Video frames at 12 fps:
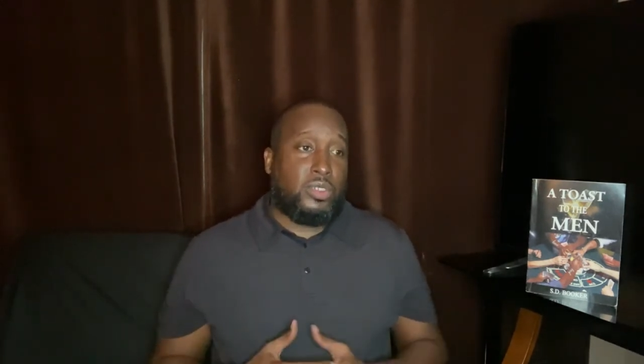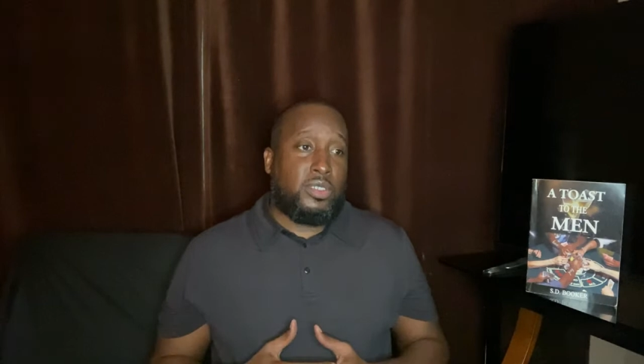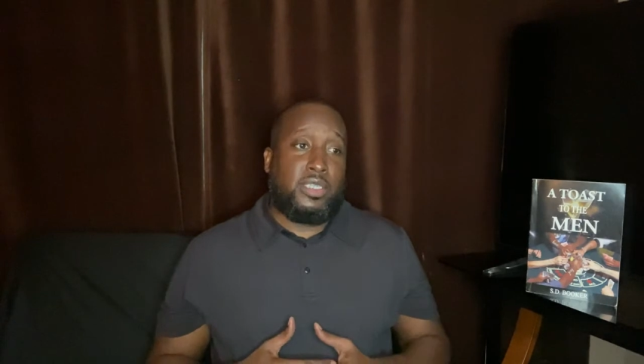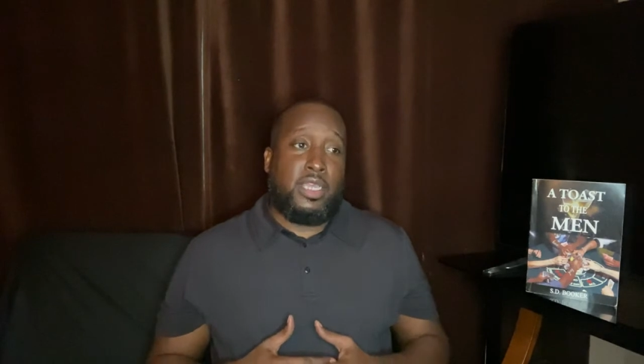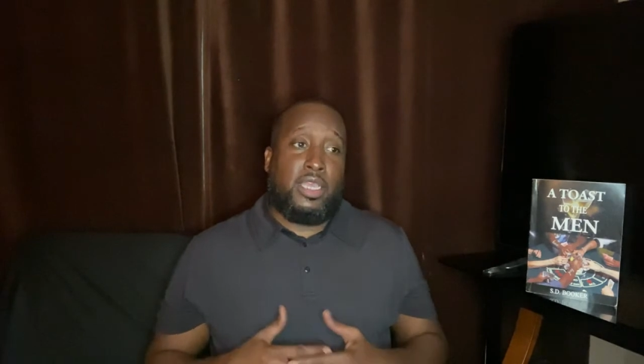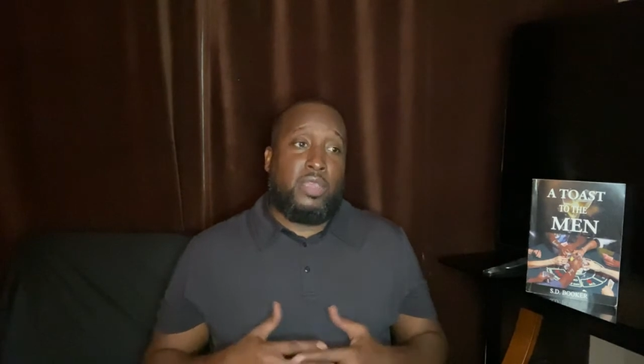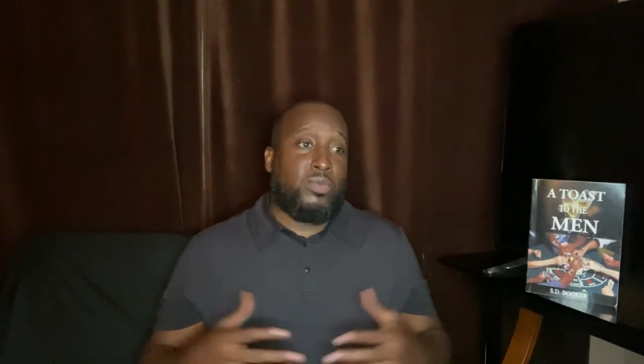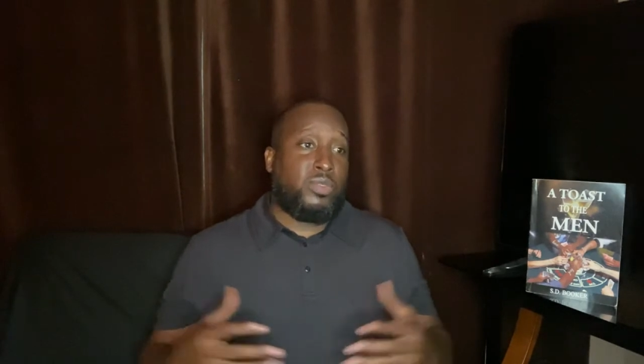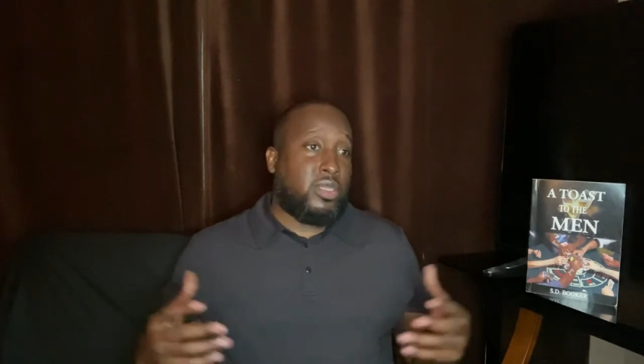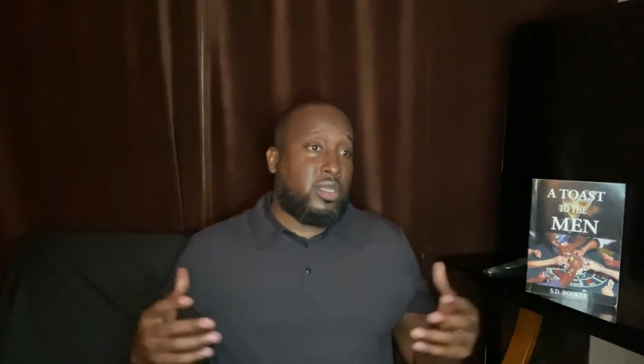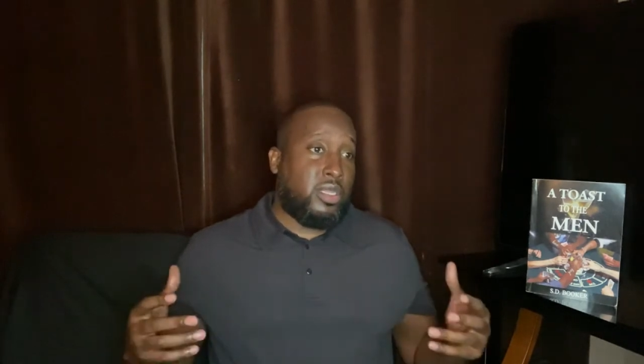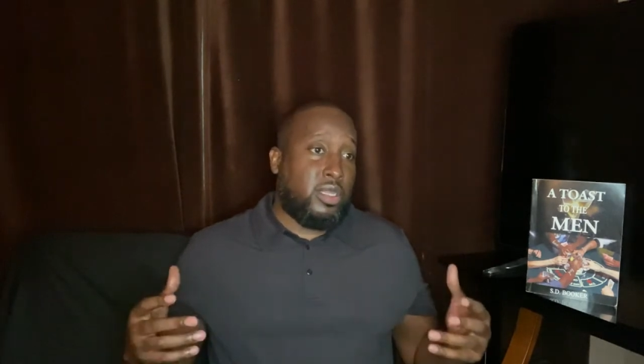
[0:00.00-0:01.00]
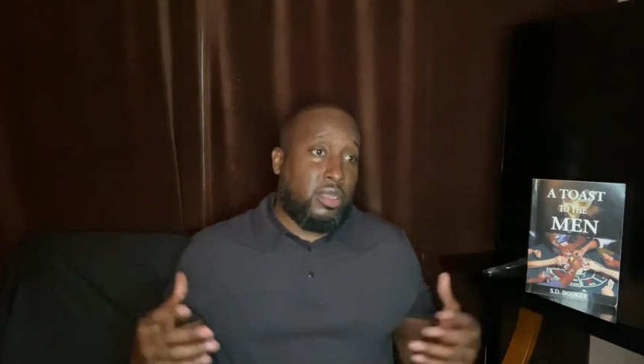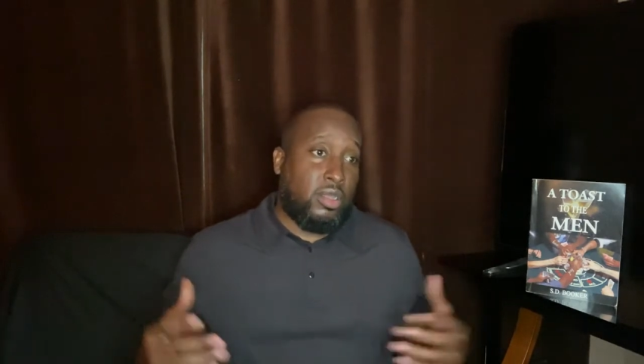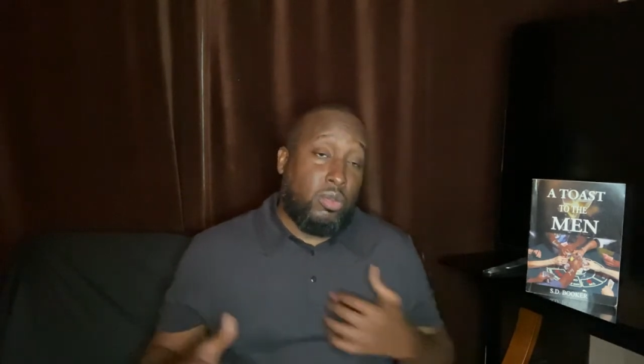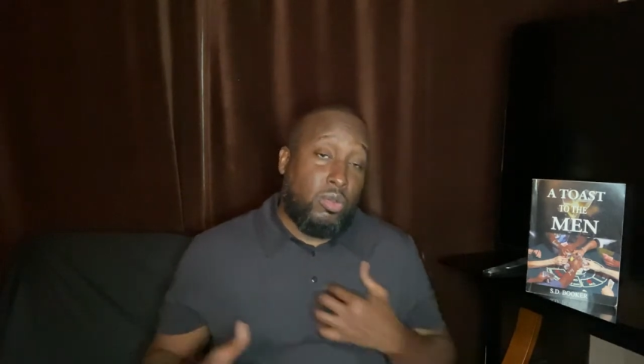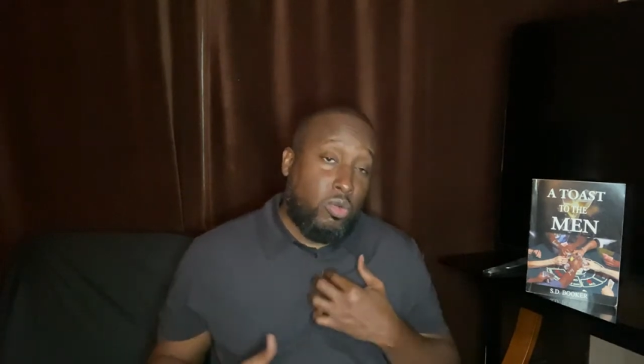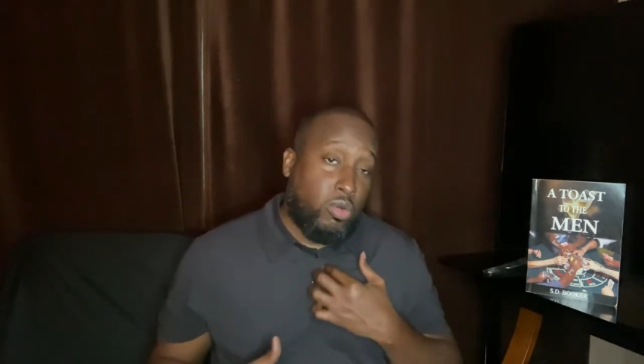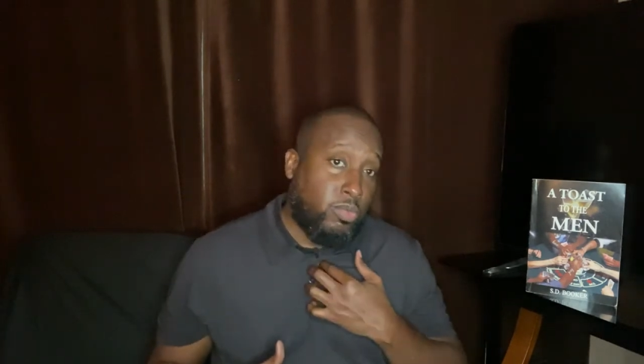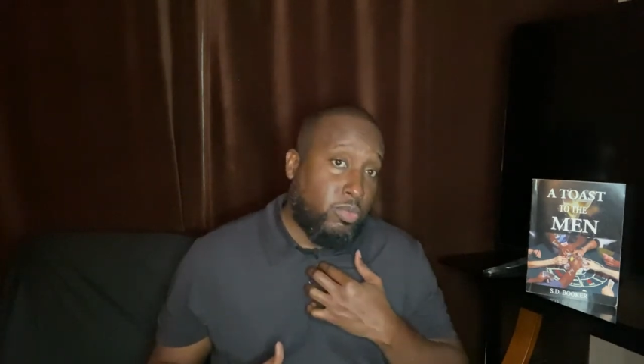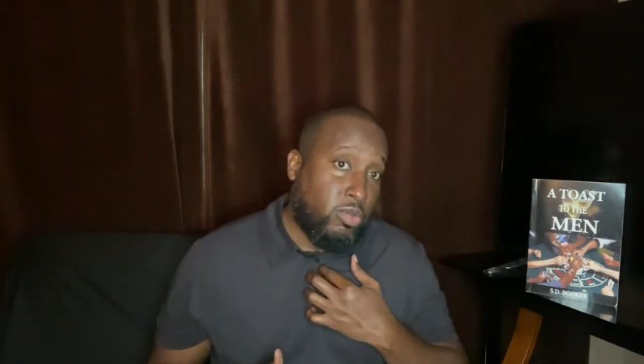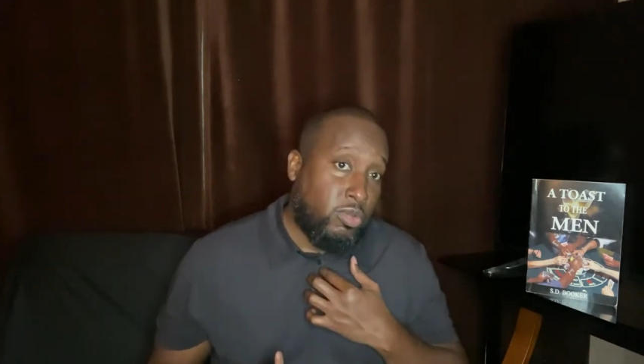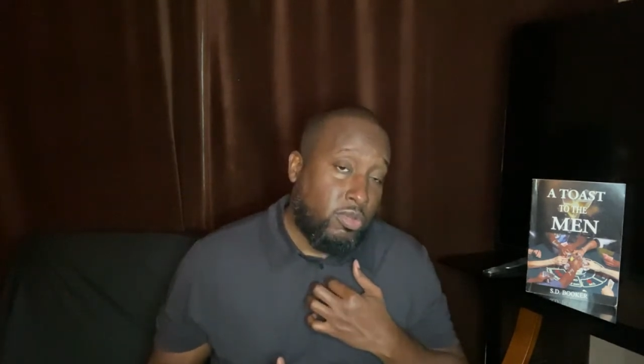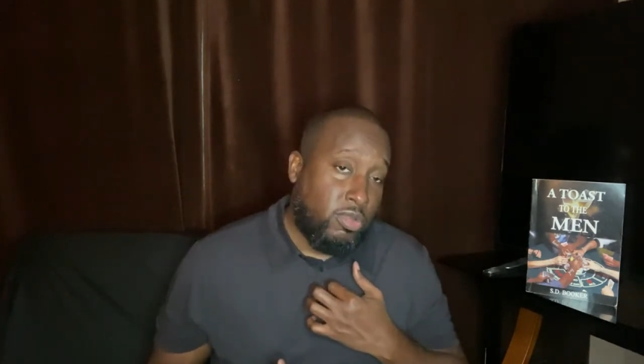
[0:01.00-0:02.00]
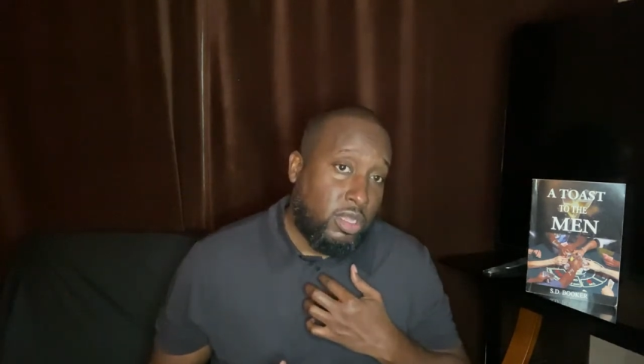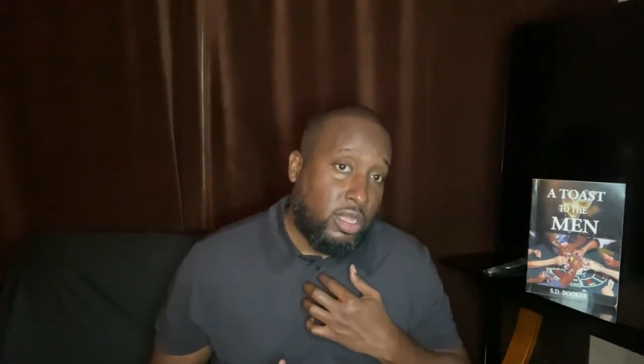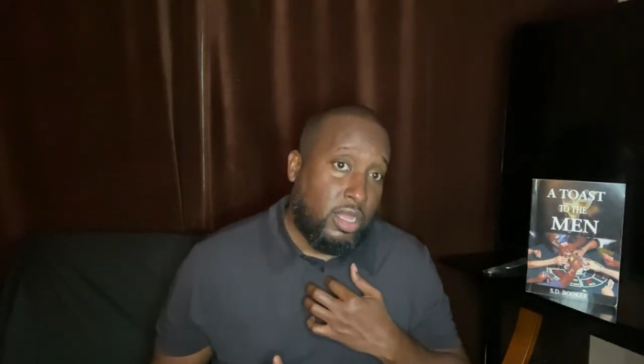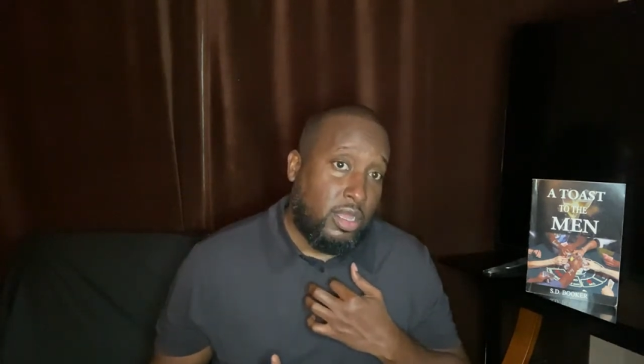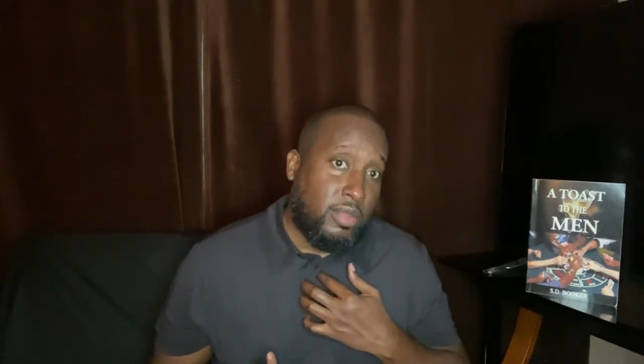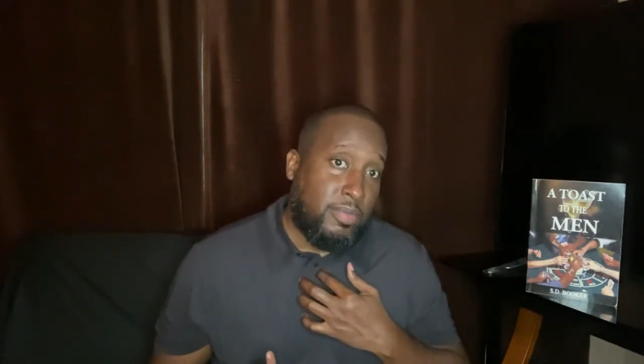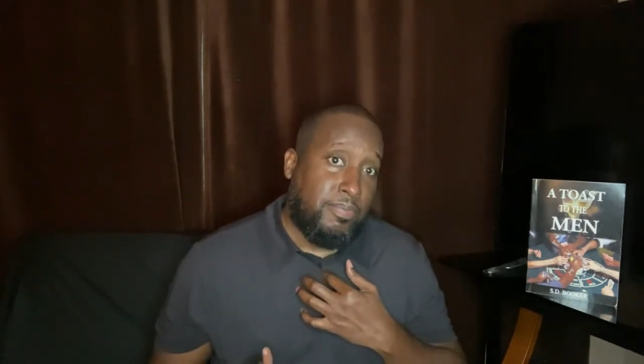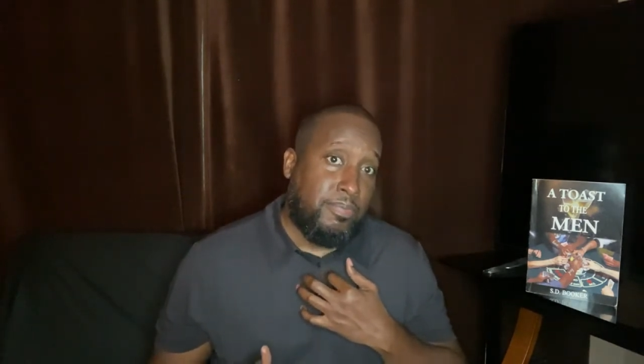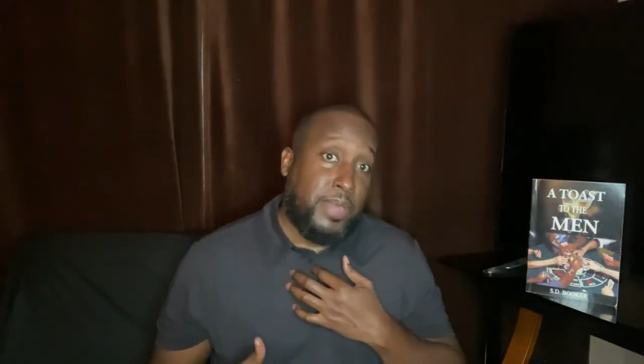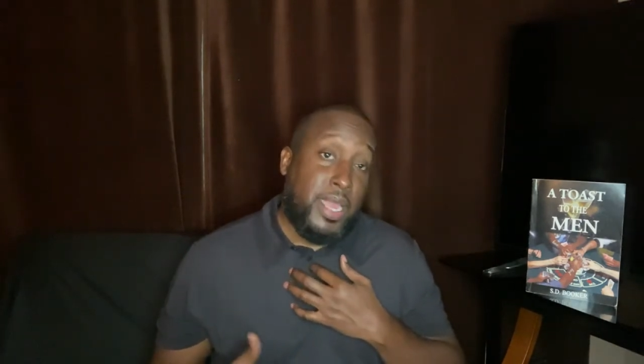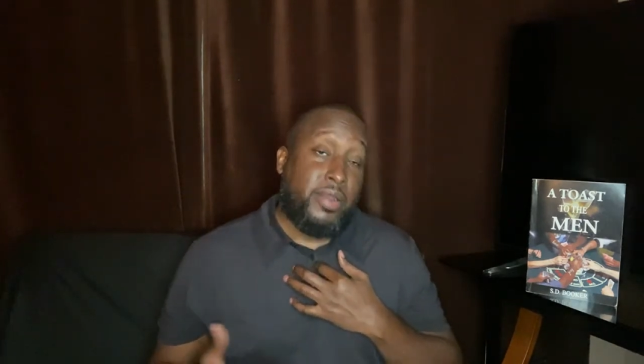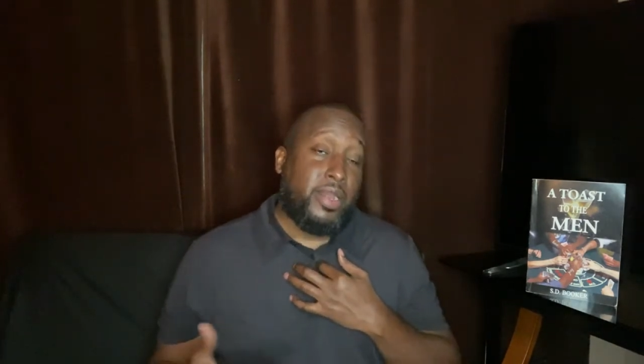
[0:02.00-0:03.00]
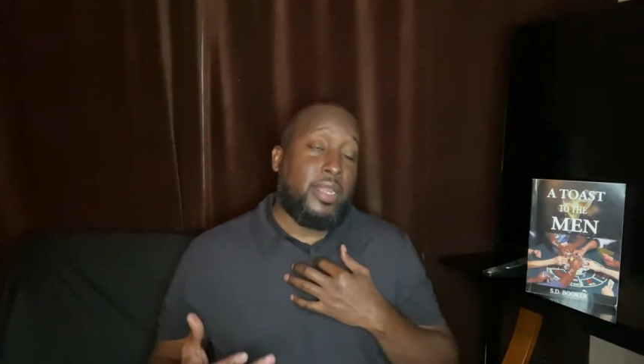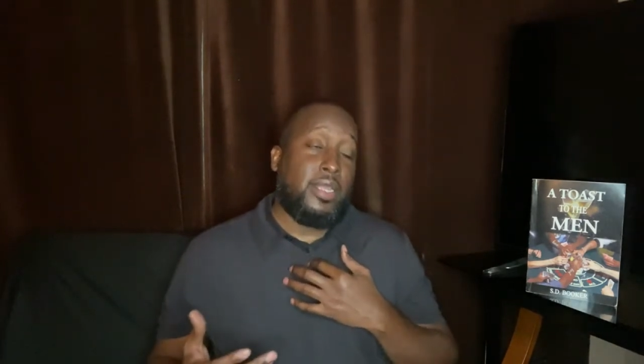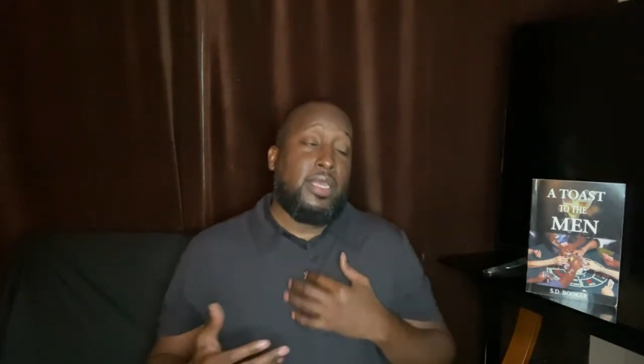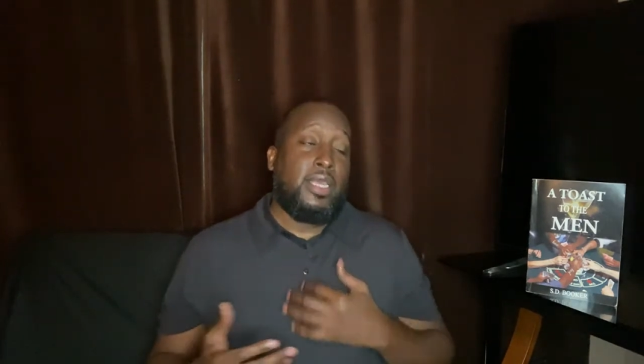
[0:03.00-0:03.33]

She said he was a, a, a horrible uh, parent.